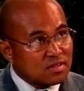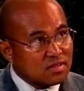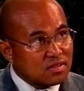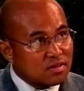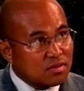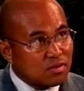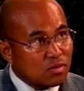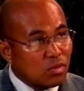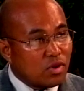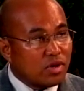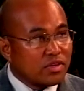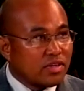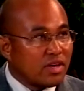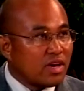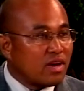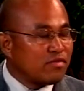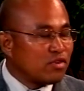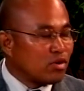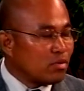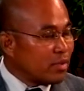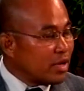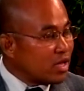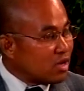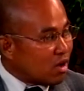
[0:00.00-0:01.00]
well, you have your
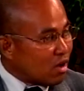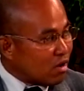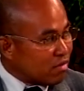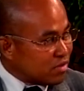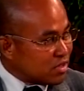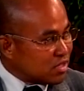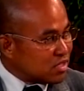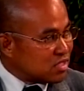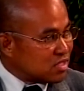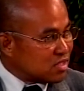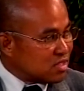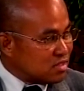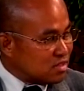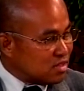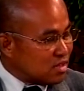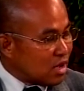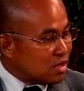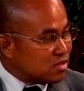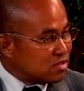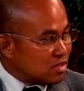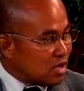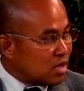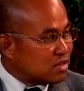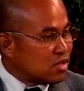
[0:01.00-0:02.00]
main office in
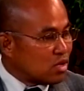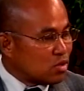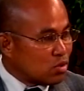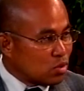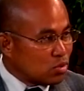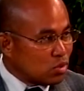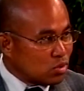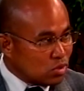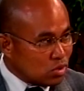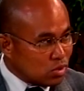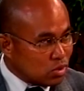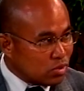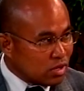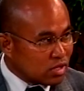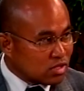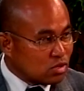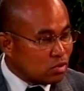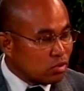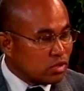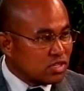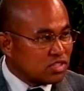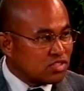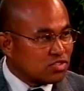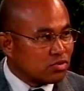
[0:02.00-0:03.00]
downtown Honolulu on
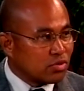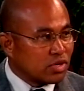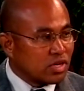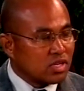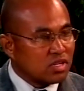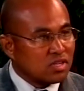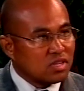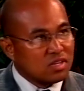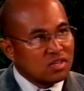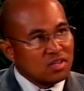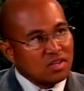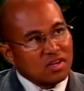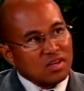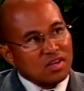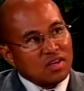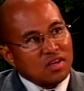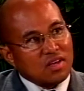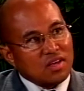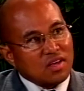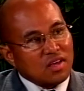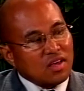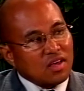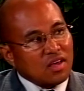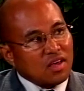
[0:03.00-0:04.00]
Queen Street,
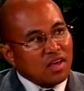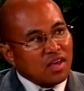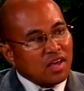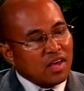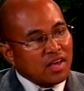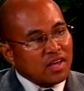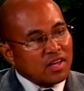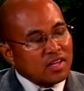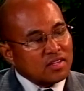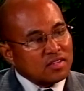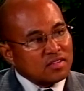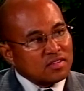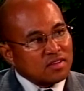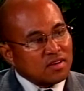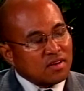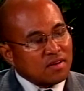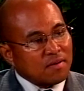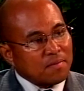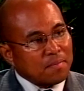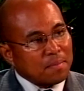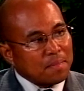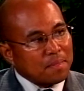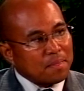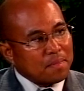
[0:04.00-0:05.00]
and
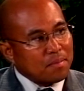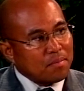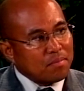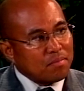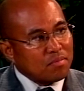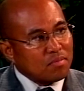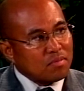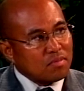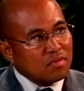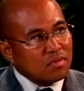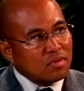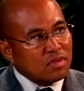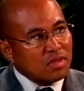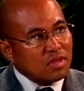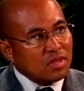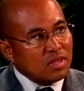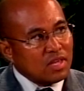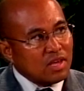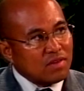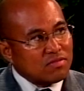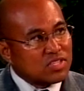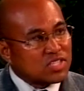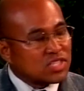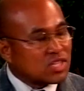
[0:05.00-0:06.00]
you
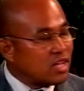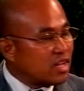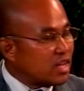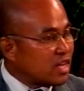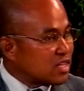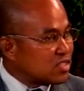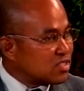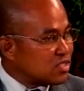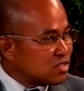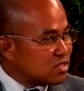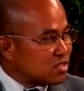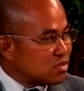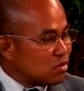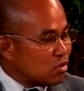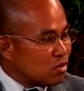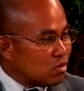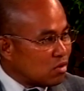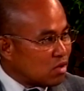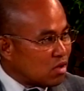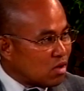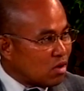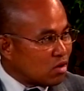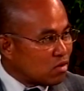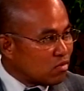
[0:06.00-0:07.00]
have these clinics
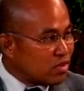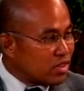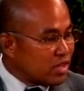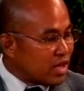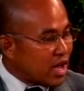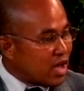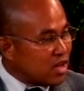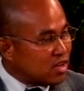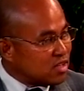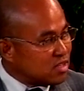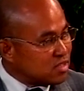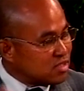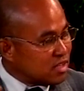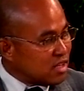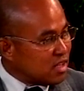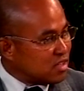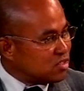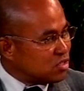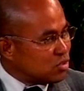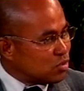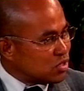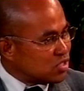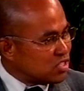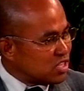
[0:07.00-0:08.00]
all over the island, as you
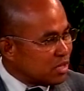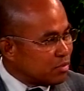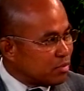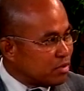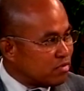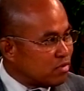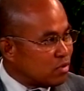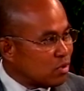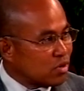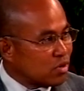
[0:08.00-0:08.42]
were saying before?